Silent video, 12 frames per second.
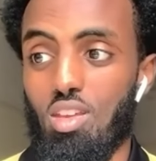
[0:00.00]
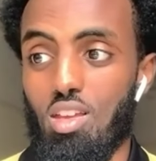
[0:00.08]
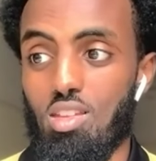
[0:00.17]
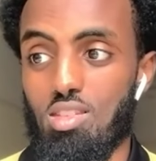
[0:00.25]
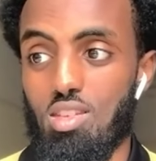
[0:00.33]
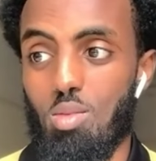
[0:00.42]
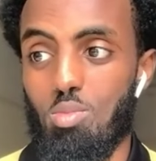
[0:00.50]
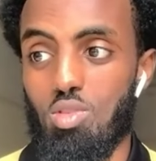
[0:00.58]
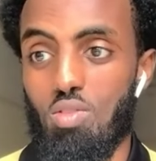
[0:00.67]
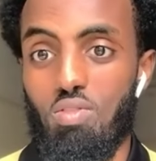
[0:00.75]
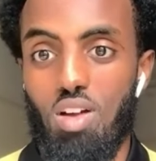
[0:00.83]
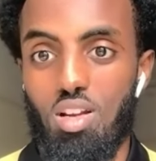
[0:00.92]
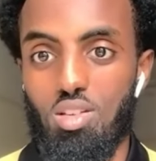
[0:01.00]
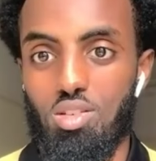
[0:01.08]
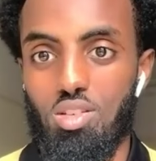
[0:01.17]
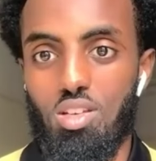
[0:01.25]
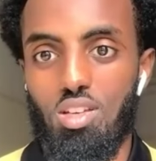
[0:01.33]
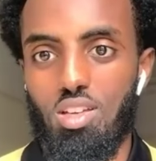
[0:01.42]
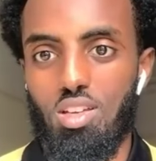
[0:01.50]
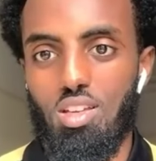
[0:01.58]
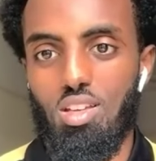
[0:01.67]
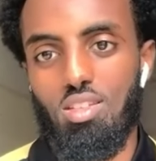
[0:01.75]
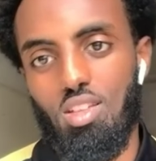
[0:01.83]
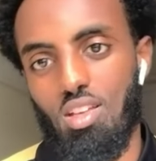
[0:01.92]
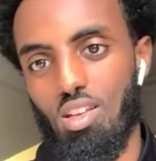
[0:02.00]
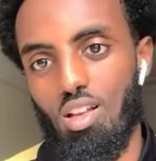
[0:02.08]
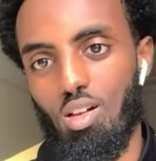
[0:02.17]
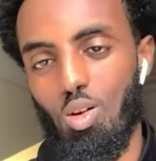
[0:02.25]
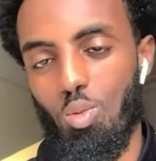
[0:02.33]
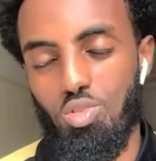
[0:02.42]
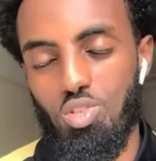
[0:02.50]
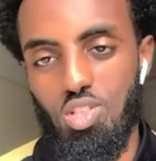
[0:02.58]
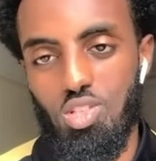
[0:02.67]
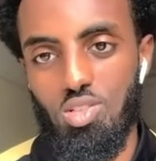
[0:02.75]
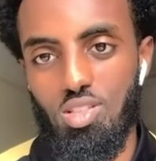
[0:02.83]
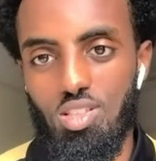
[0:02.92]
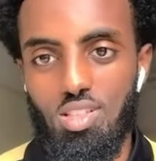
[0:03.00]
in terms of value, then they'll come to you.